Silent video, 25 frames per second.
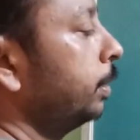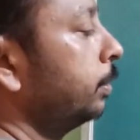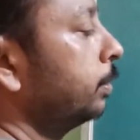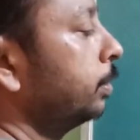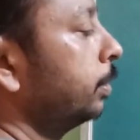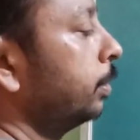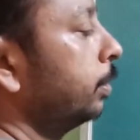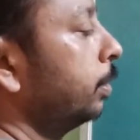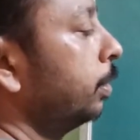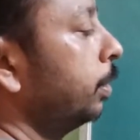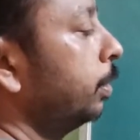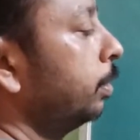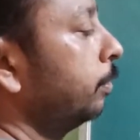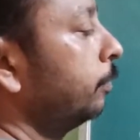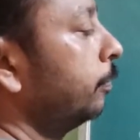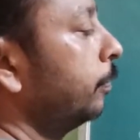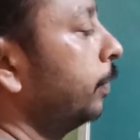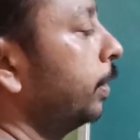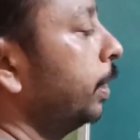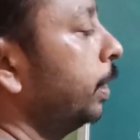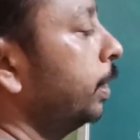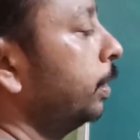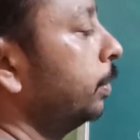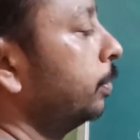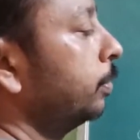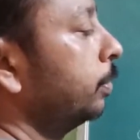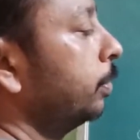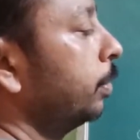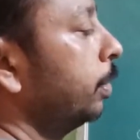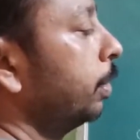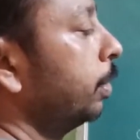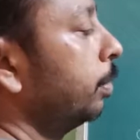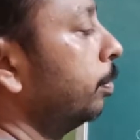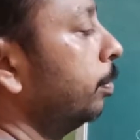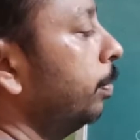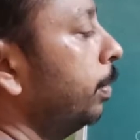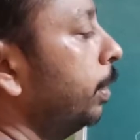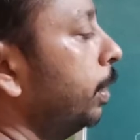of
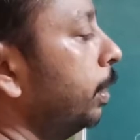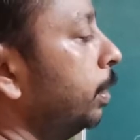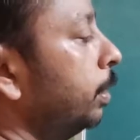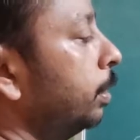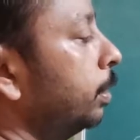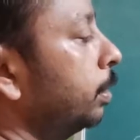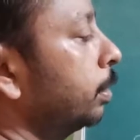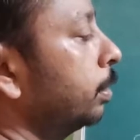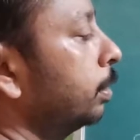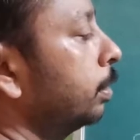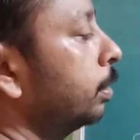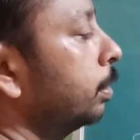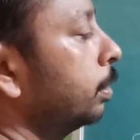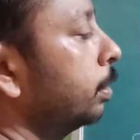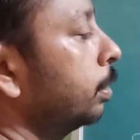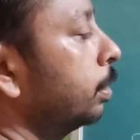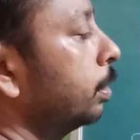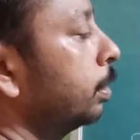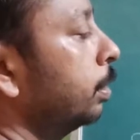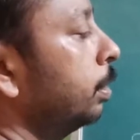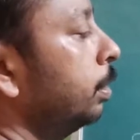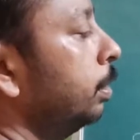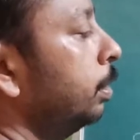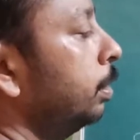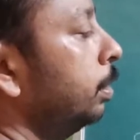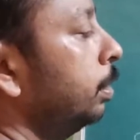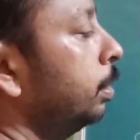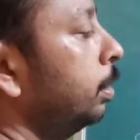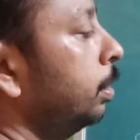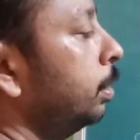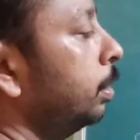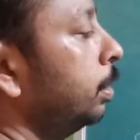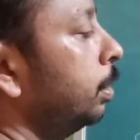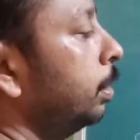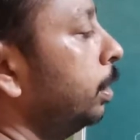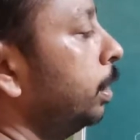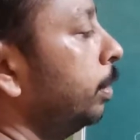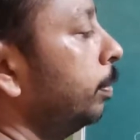adsorbent,
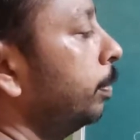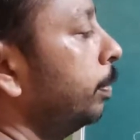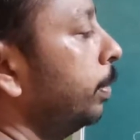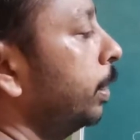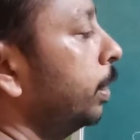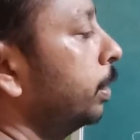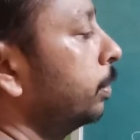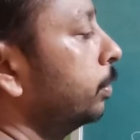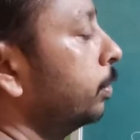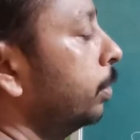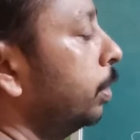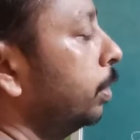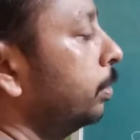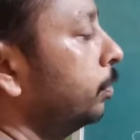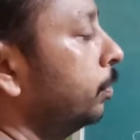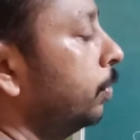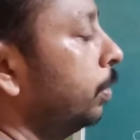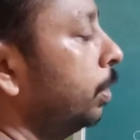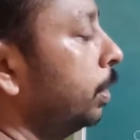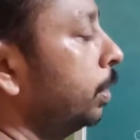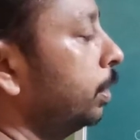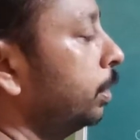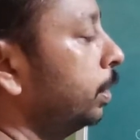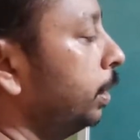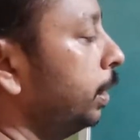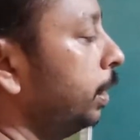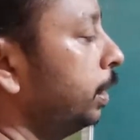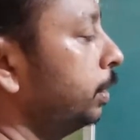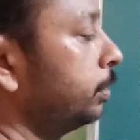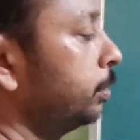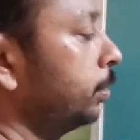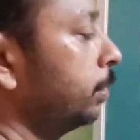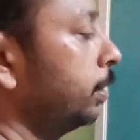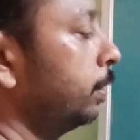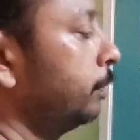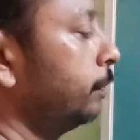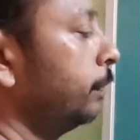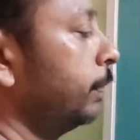depends on what? Nature
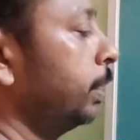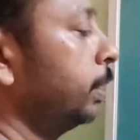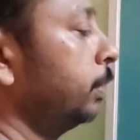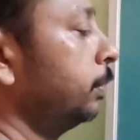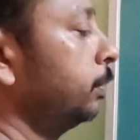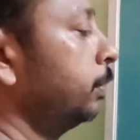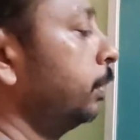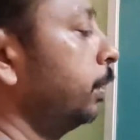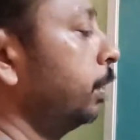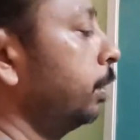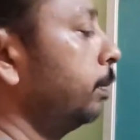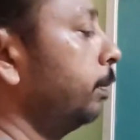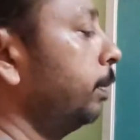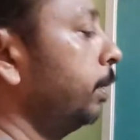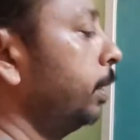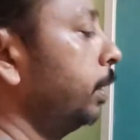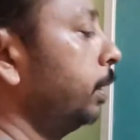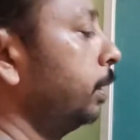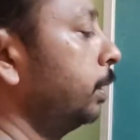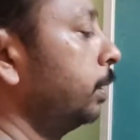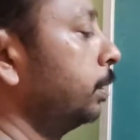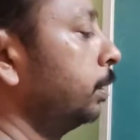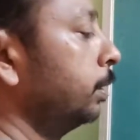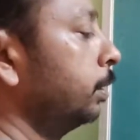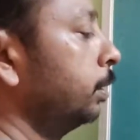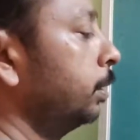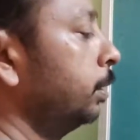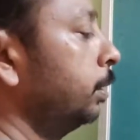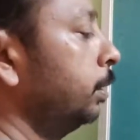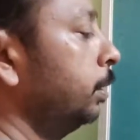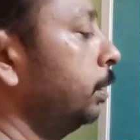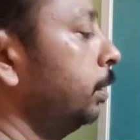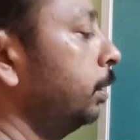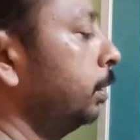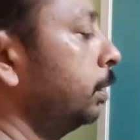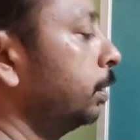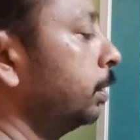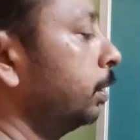of adsorbent.
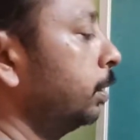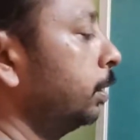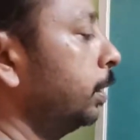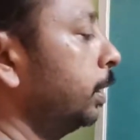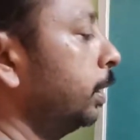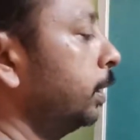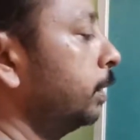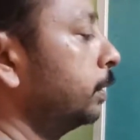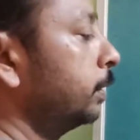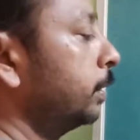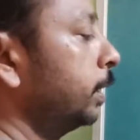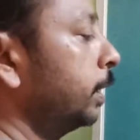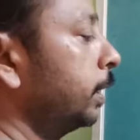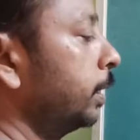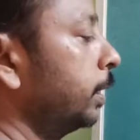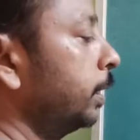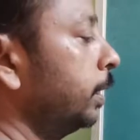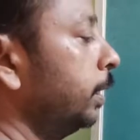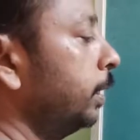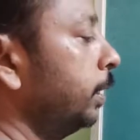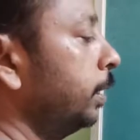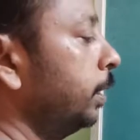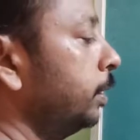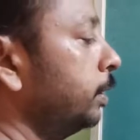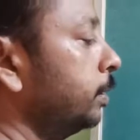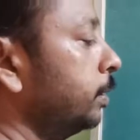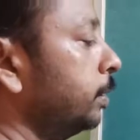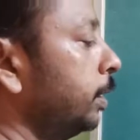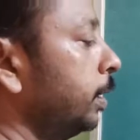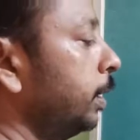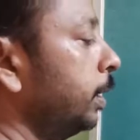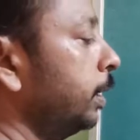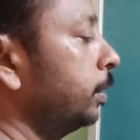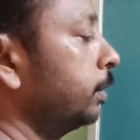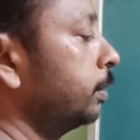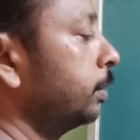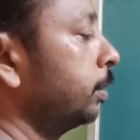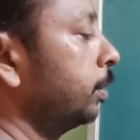Then second is
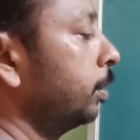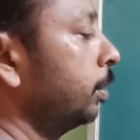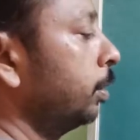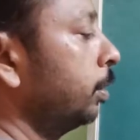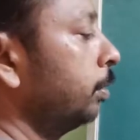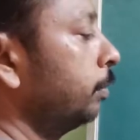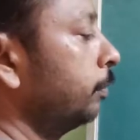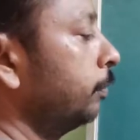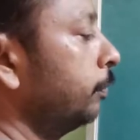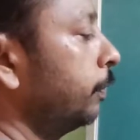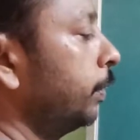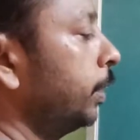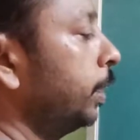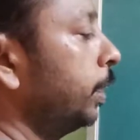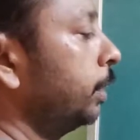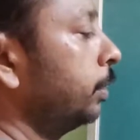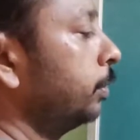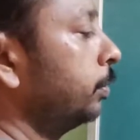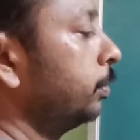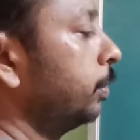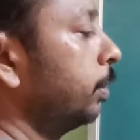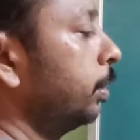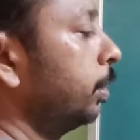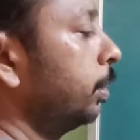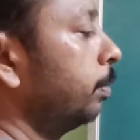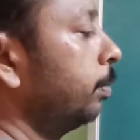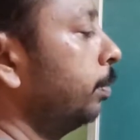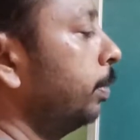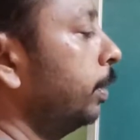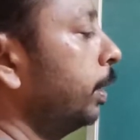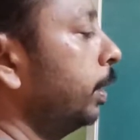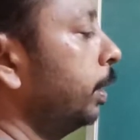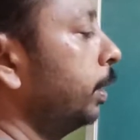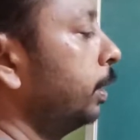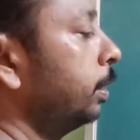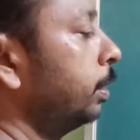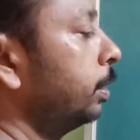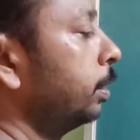nature of
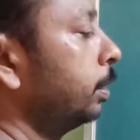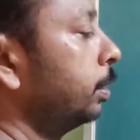adsorbate.